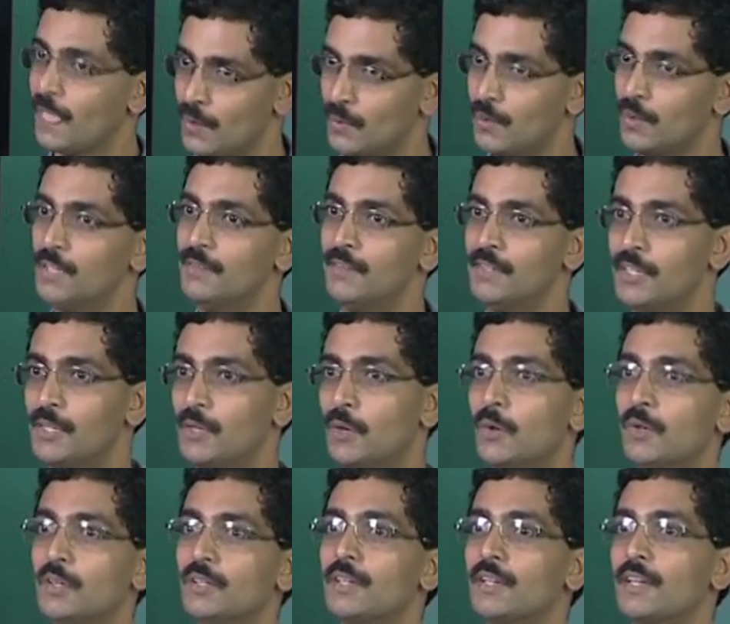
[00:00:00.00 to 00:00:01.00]
Only when you go
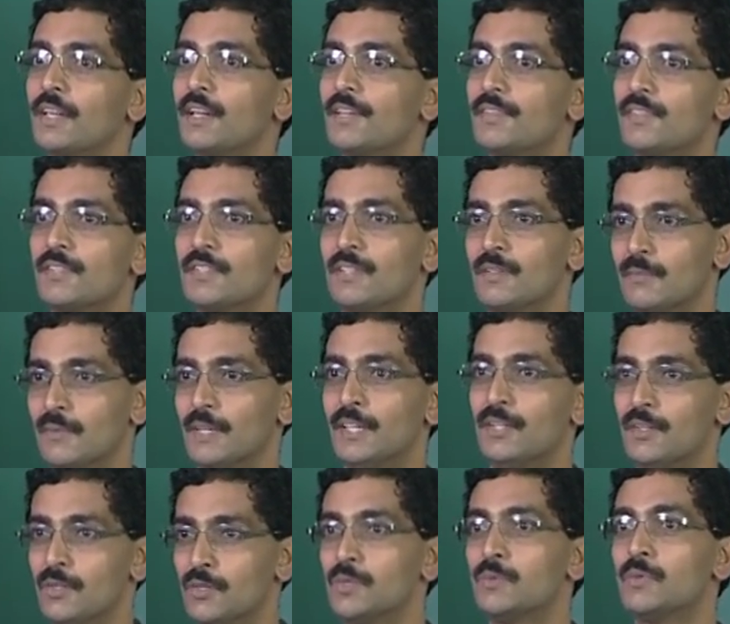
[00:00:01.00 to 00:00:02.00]
to the real system, right,
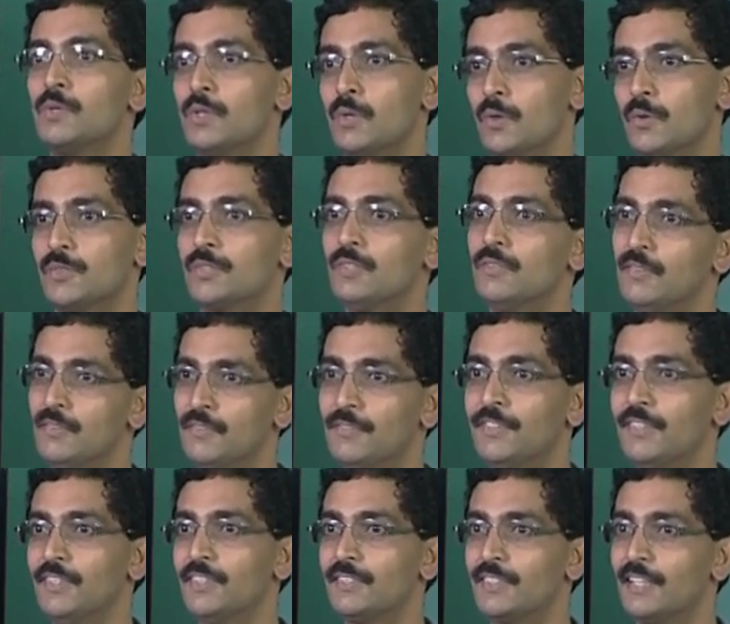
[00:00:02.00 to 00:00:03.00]
you would know. So in
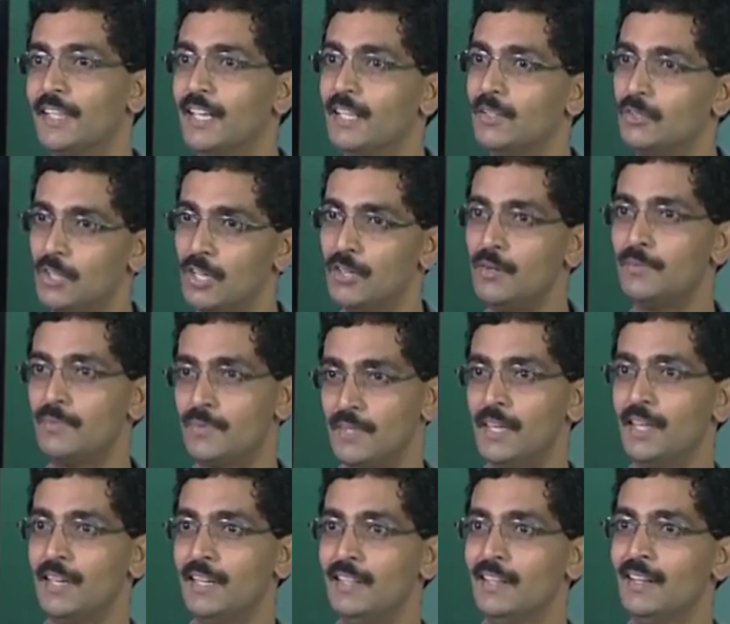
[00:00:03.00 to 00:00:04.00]
physics again, you have a
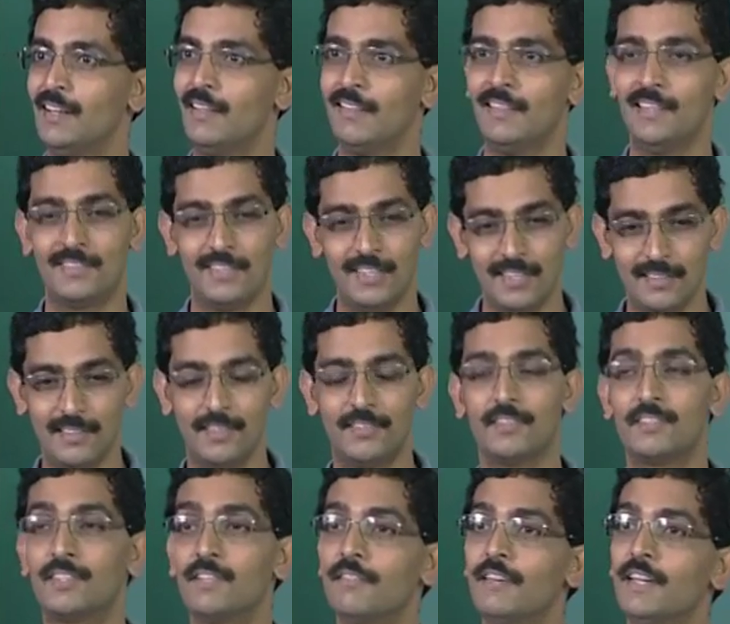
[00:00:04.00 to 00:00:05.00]
theory that says this
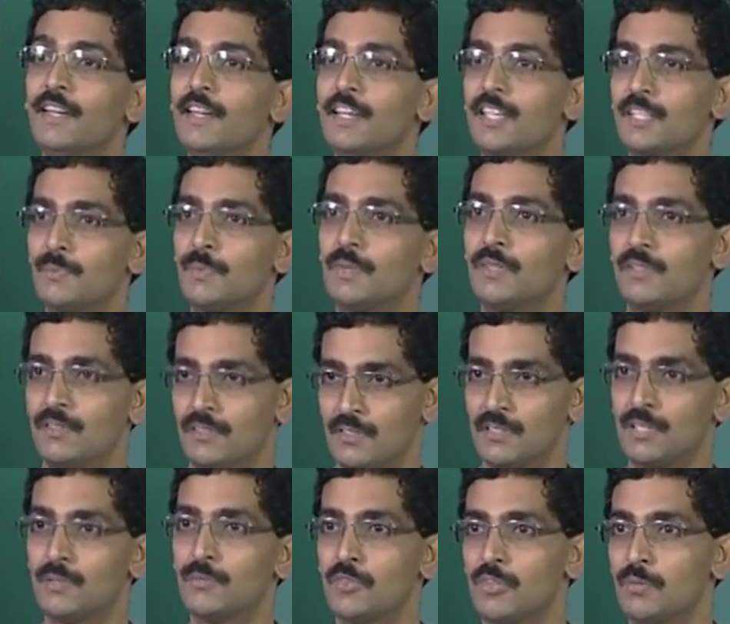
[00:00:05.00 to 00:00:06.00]
is the way I expect the
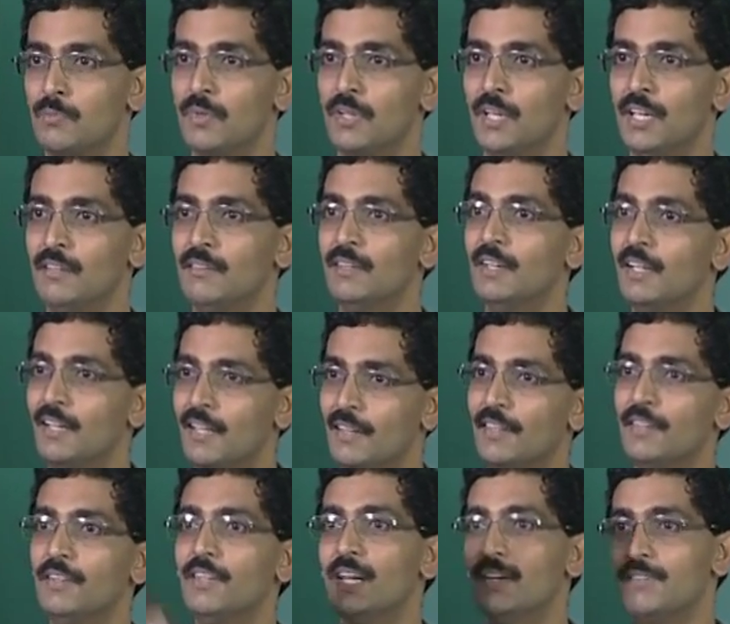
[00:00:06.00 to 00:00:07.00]
system should behave,
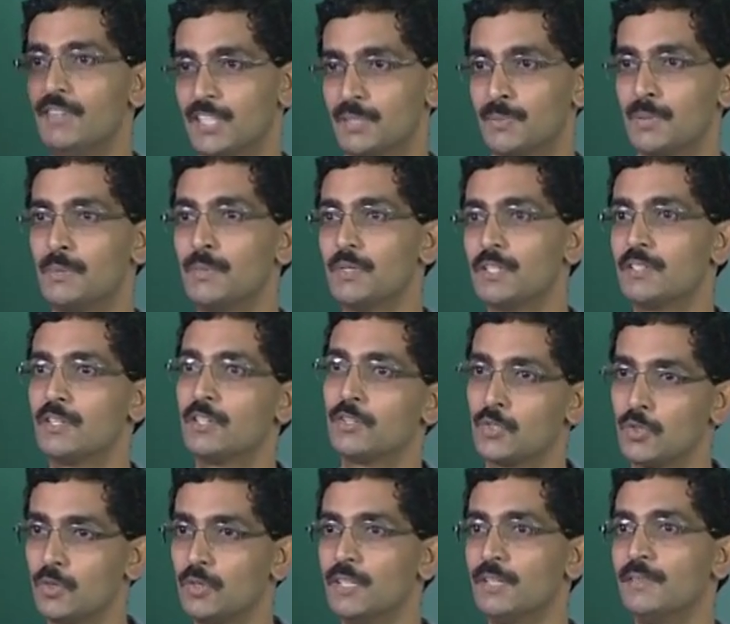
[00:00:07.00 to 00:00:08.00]
then you have experiments that
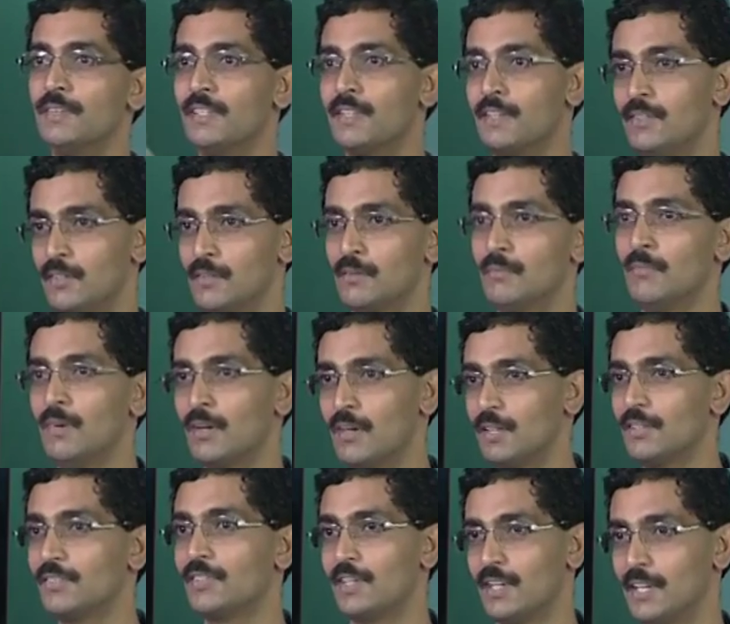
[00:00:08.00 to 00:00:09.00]
show that whether your model
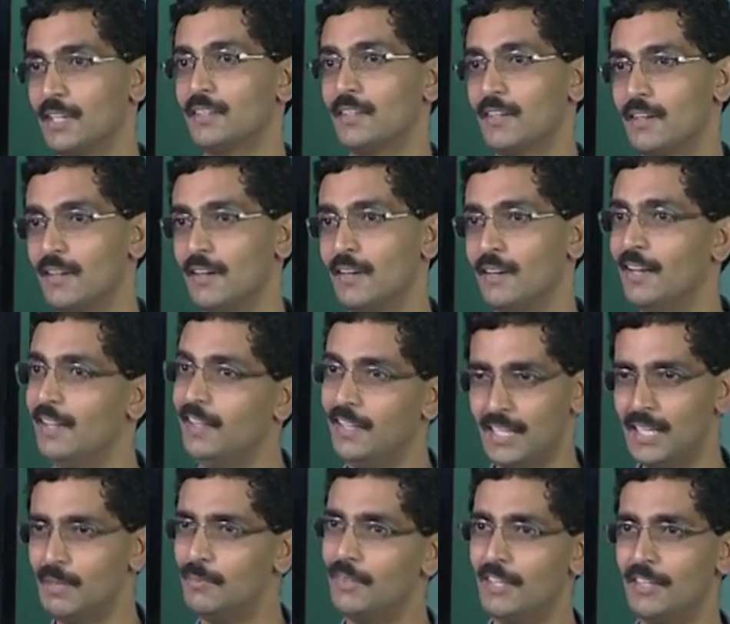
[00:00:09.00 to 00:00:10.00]
is correct or not, and they
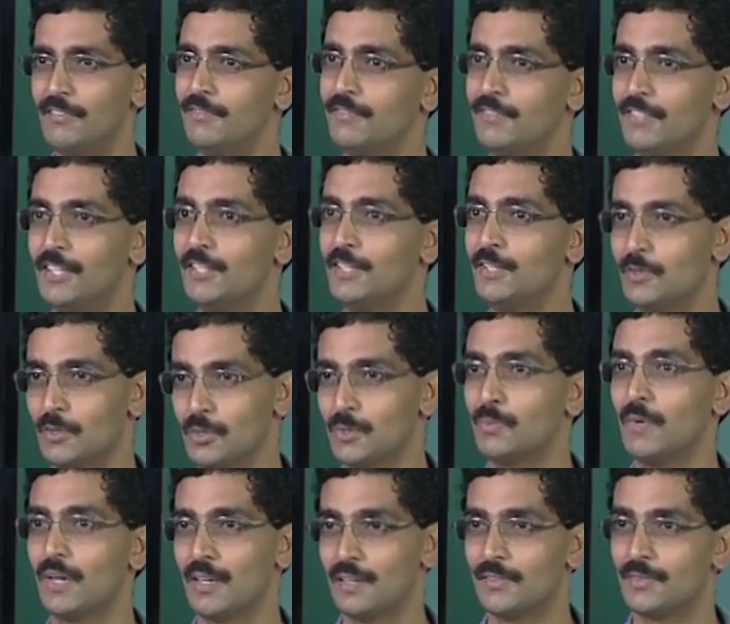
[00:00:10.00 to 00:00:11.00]
keep changing those
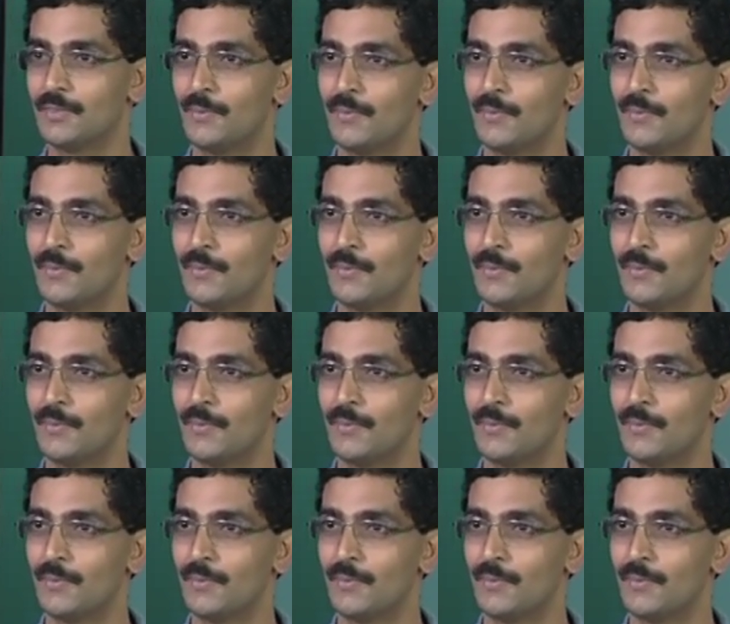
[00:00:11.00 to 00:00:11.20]
models.